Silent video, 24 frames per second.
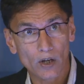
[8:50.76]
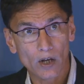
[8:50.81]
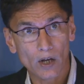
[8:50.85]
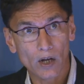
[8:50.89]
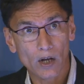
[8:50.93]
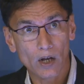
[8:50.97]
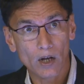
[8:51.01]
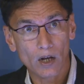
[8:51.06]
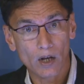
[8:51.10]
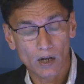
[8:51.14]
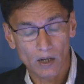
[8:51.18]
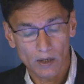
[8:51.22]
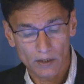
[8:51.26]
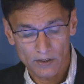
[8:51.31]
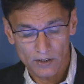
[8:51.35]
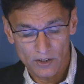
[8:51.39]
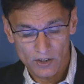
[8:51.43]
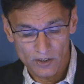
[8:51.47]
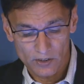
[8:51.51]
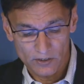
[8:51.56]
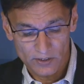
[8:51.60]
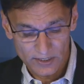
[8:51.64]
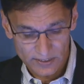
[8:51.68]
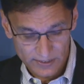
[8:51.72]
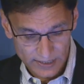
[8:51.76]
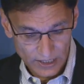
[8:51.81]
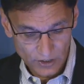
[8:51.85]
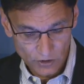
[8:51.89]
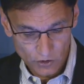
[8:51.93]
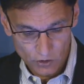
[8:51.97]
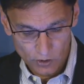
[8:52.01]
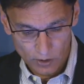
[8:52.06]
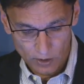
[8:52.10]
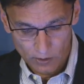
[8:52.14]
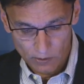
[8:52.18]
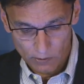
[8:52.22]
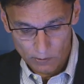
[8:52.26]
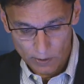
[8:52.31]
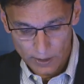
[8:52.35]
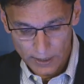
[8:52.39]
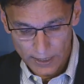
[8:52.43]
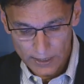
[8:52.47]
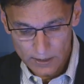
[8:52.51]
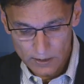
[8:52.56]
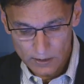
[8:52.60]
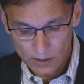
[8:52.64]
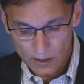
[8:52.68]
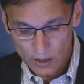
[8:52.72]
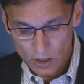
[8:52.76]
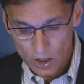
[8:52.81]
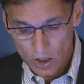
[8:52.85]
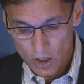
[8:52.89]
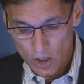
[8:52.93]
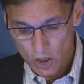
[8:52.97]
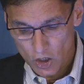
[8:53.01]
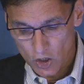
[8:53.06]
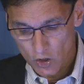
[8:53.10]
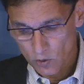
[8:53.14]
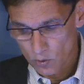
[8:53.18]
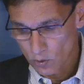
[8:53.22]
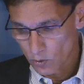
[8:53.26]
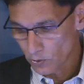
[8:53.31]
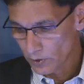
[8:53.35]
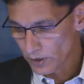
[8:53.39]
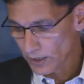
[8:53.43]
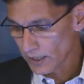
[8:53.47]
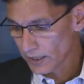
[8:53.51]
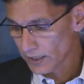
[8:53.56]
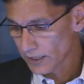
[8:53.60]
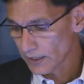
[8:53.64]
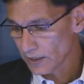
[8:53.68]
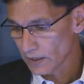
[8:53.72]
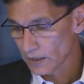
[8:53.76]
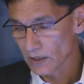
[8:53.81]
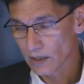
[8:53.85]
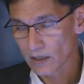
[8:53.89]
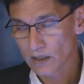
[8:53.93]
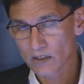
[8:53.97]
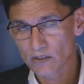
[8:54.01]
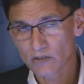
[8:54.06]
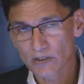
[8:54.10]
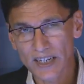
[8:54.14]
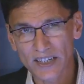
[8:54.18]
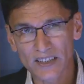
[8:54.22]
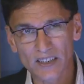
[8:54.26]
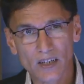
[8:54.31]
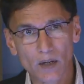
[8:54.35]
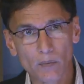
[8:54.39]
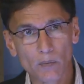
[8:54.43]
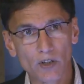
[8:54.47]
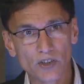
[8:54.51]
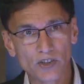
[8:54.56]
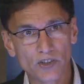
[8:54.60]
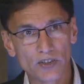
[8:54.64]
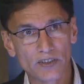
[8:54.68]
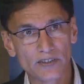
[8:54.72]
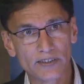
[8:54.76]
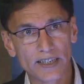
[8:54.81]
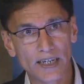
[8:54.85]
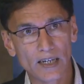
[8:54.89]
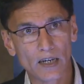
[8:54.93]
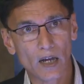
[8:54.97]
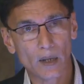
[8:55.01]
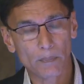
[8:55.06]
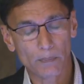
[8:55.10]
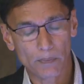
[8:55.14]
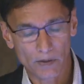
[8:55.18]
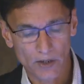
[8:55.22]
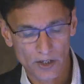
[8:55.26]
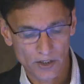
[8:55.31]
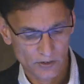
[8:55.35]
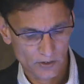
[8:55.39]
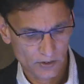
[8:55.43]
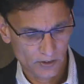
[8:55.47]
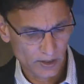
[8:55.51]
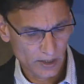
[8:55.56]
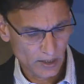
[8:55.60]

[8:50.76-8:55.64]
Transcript: uh, is essential, right, to really create commercial scale operations.